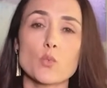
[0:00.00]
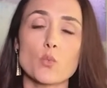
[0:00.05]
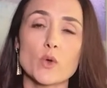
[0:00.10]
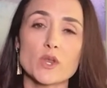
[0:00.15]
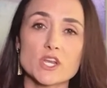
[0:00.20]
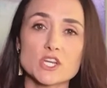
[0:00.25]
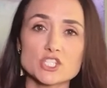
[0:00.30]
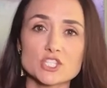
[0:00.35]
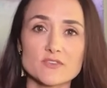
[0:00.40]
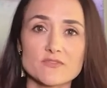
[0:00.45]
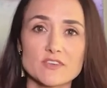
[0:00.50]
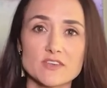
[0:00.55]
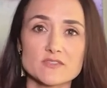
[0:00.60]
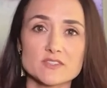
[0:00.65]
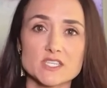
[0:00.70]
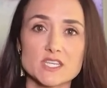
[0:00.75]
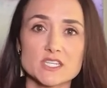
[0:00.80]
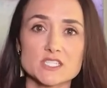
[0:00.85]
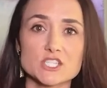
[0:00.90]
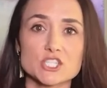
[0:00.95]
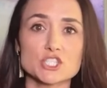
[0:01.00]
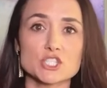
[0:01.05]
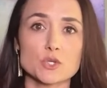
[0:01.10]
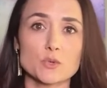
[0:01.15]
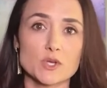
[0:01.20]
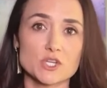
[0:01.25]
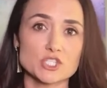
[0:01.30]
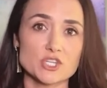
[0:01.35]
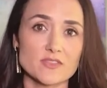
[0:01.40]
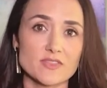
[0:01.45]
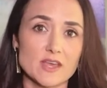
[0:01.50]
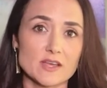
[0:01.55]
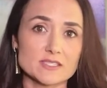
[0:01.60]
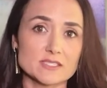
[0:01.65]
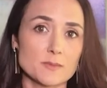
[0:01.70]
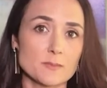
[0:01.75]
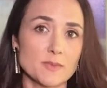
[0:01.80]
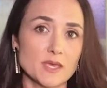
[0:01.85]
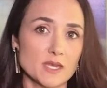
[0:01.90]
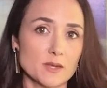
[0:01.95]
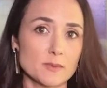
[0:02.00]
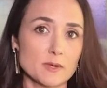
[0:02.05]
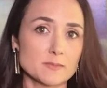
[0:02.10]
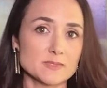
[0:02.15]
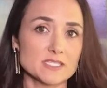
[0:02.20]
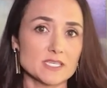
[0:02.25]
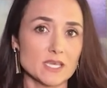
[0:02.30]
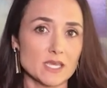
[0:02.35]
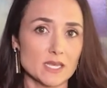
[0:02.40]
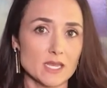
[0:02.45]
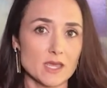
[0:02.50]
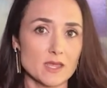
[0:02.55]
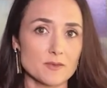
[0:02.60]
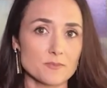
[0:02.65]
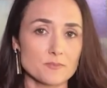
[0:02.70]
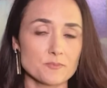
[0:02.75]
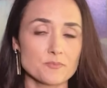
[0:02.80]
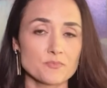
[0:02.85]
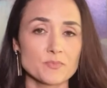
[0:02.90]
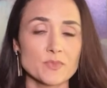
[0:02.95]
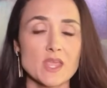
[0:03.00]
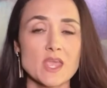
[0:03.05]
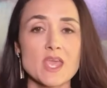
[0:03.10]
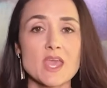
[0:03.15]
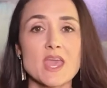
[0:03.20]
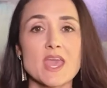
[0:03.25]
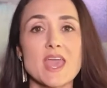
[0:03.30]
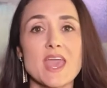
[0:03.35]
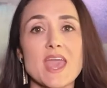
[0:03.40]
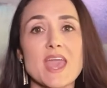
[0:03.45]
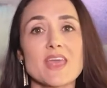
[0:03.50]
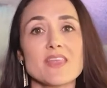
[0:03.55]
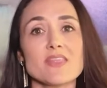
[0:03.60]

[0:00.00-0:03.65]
$150,000 to $200,000 minimum to get in.